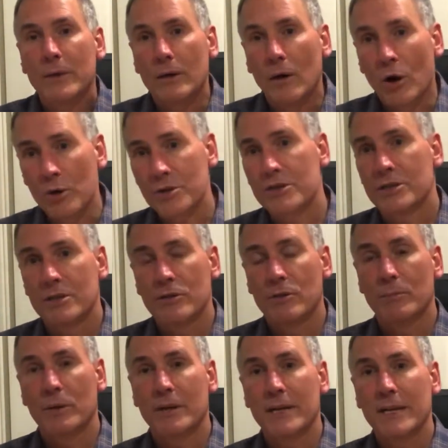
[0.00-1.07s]
oxygen your
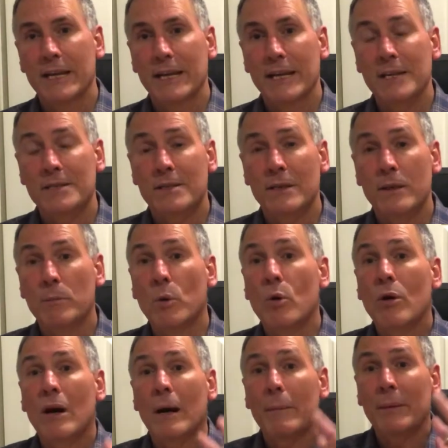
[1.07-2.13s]
body needs, the more
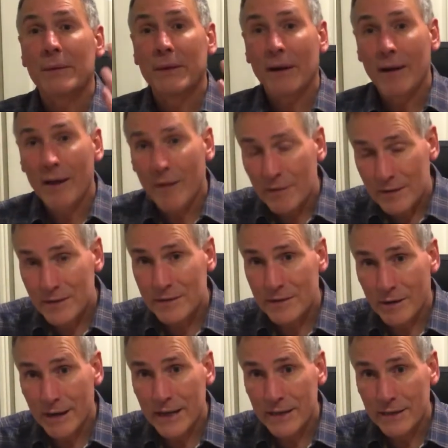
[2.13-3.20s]
carbon
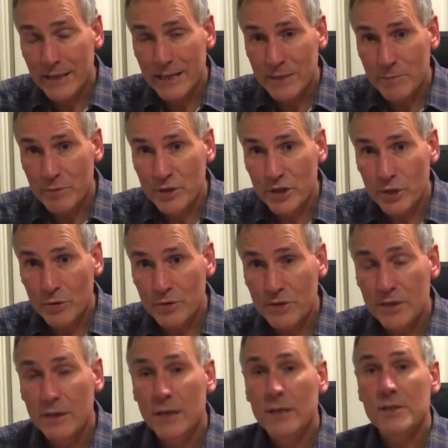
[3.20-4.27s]
dioxide is
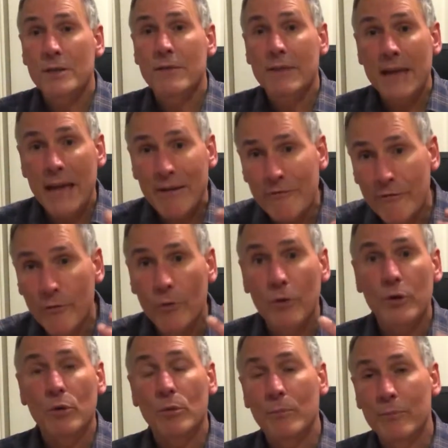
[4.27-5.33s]
produced, so therefore
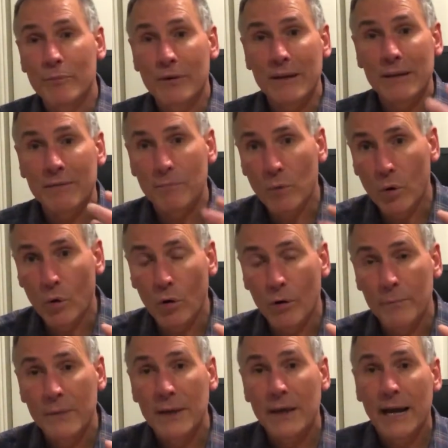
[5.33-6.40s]
you'll breathe more,
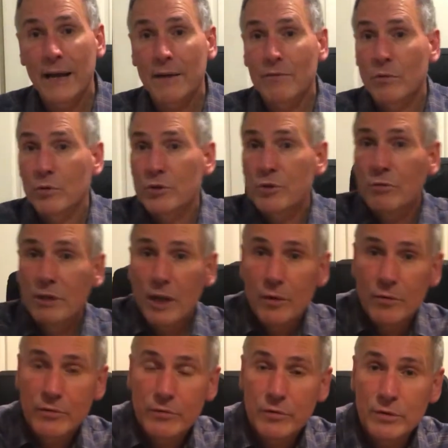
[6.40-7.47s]
and of course you'll go
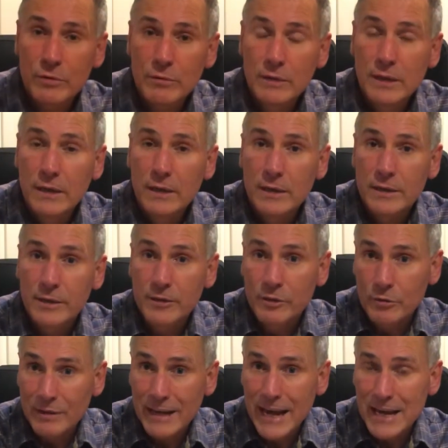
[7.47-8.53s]
through
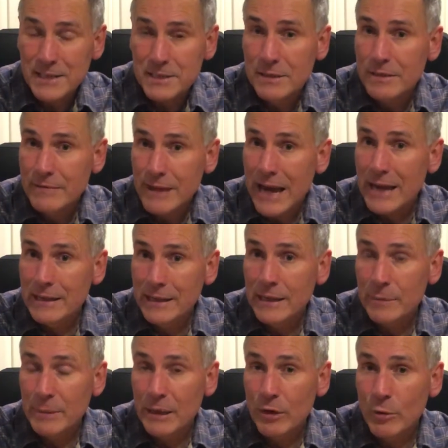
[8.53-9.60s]
your gas that
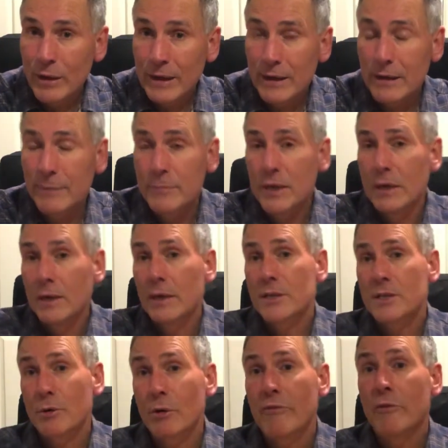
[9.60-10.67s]
little bit quicker.
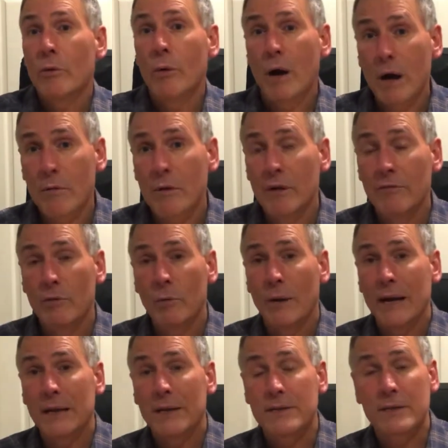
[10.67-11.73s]
So if you are
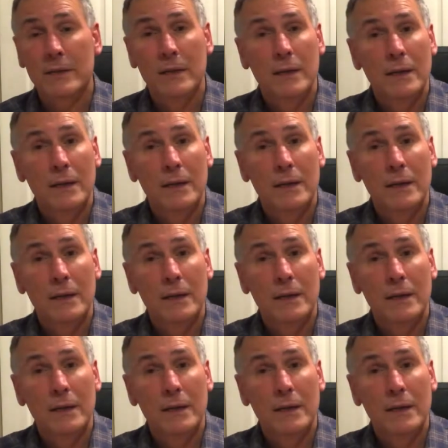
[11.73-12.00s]
overweight,